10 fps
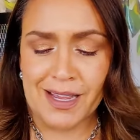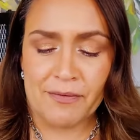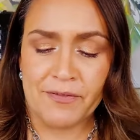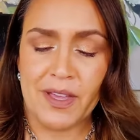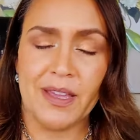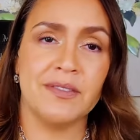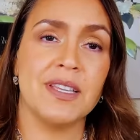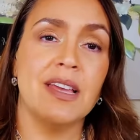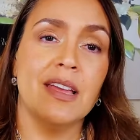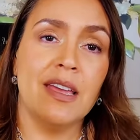top faves.
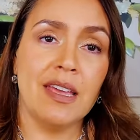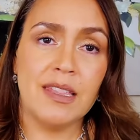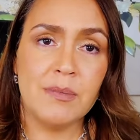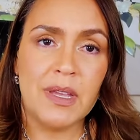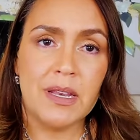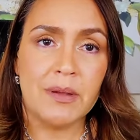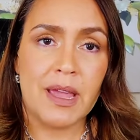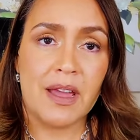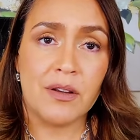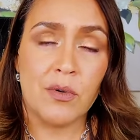In the medium
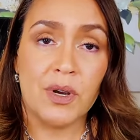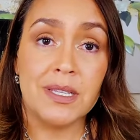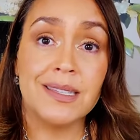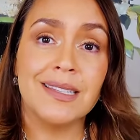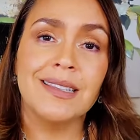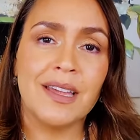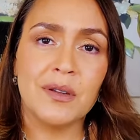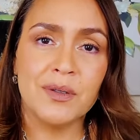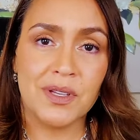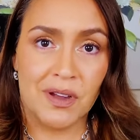category,
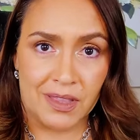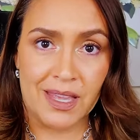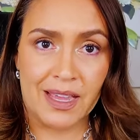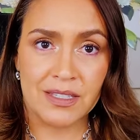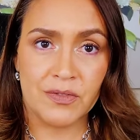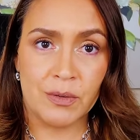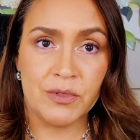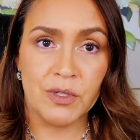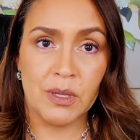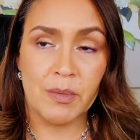Stilettos on Lex from
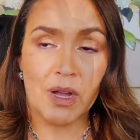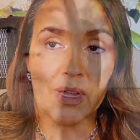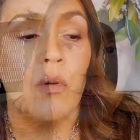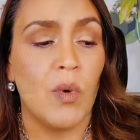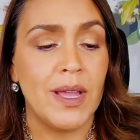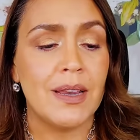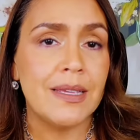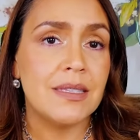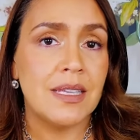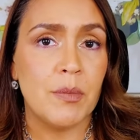Dulamod. When I
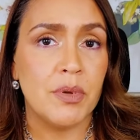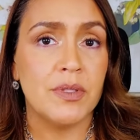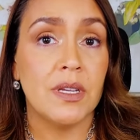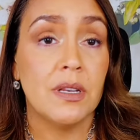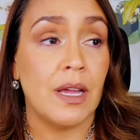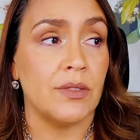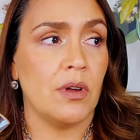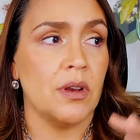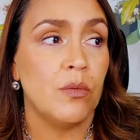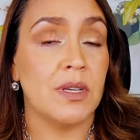sampled it, I
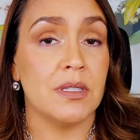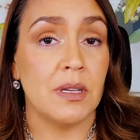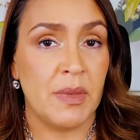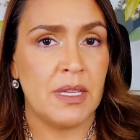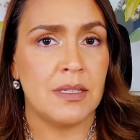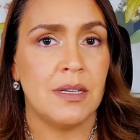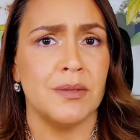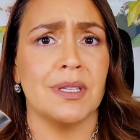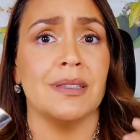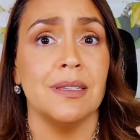thought it was amazing. I
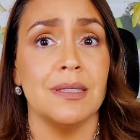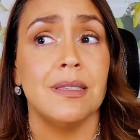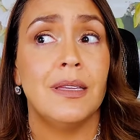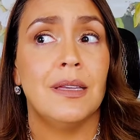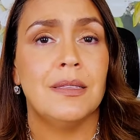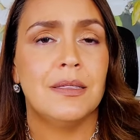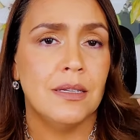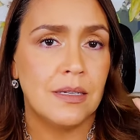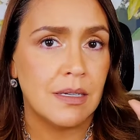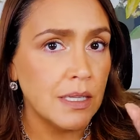was like, this is
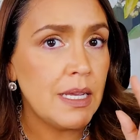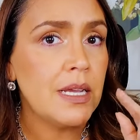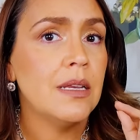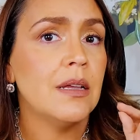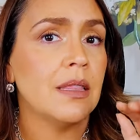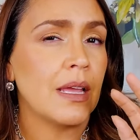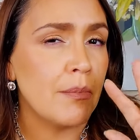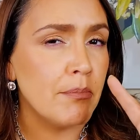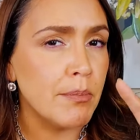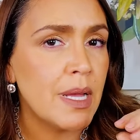the clean, like
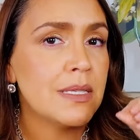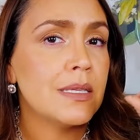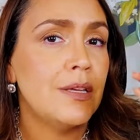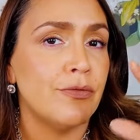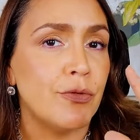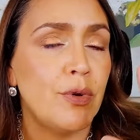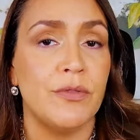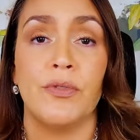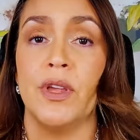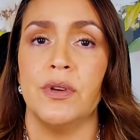musky, fruity
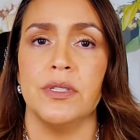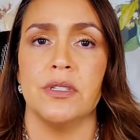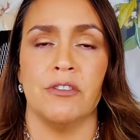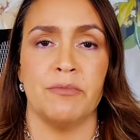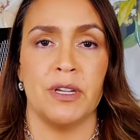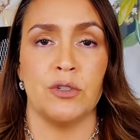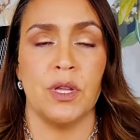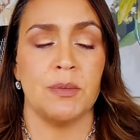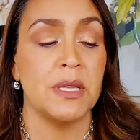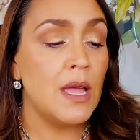fragrance of my
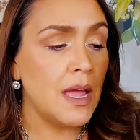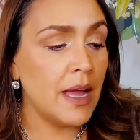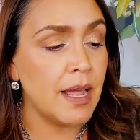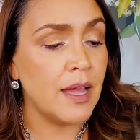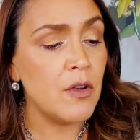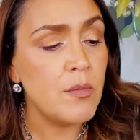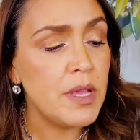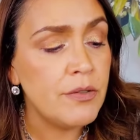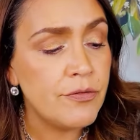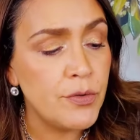dreams. And I don't
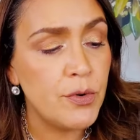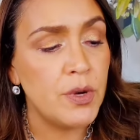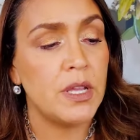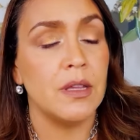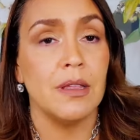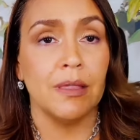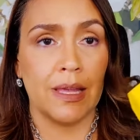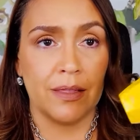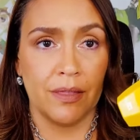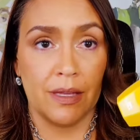mean fruity
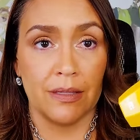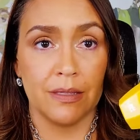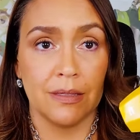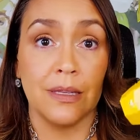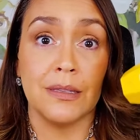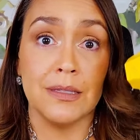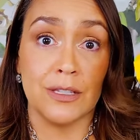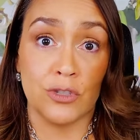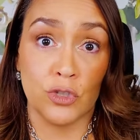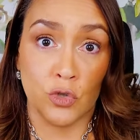like this. Like this
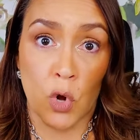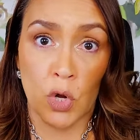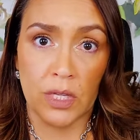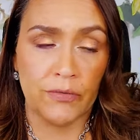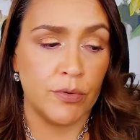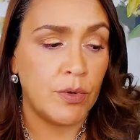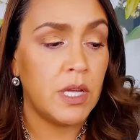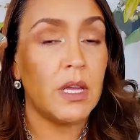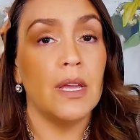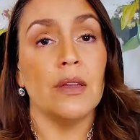is strongly
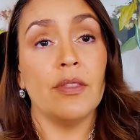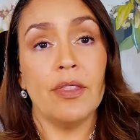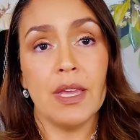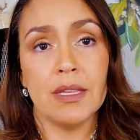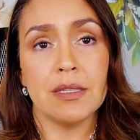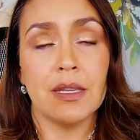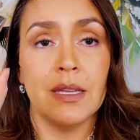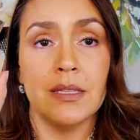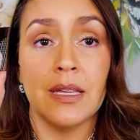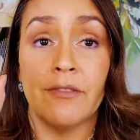fruity. This
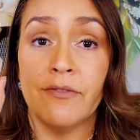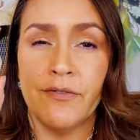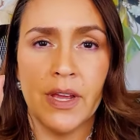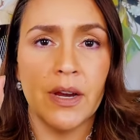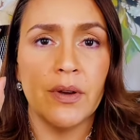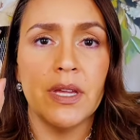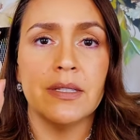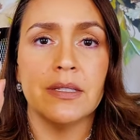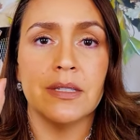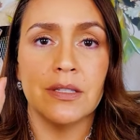is a
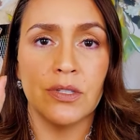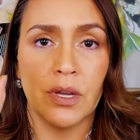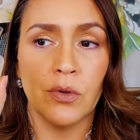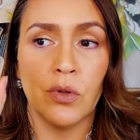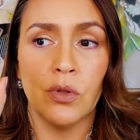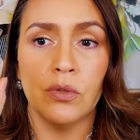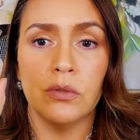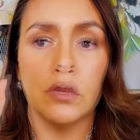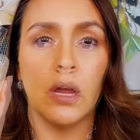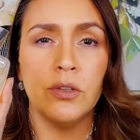very subtle,
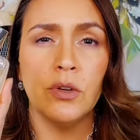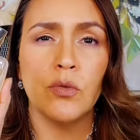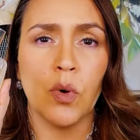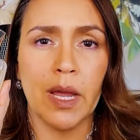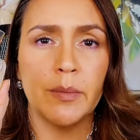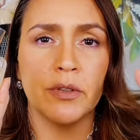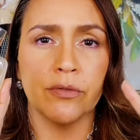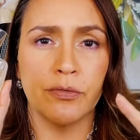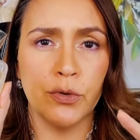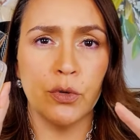underripe
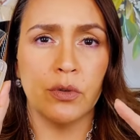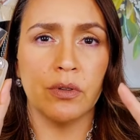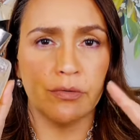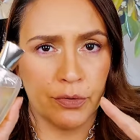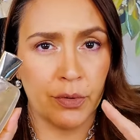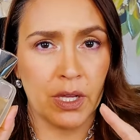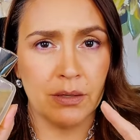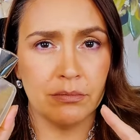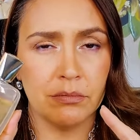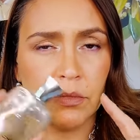fruit
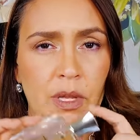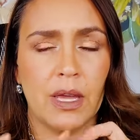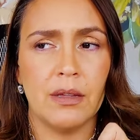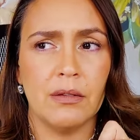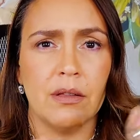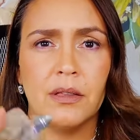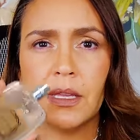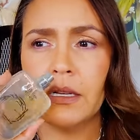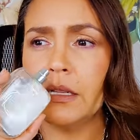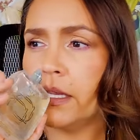fruity, okay?
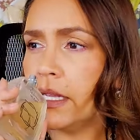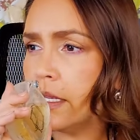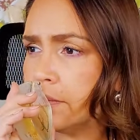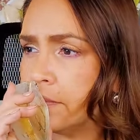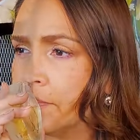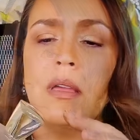Like clean.